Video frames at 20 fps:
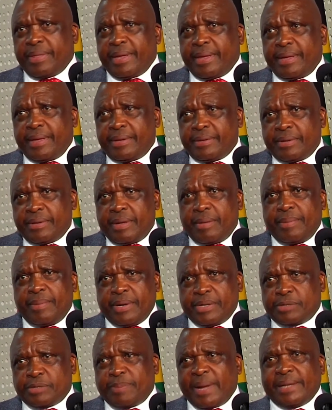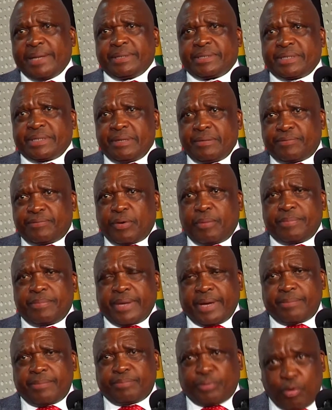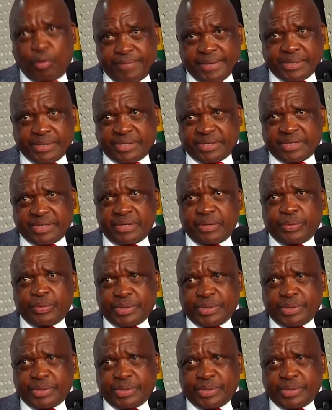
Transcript: the municipality, from the province,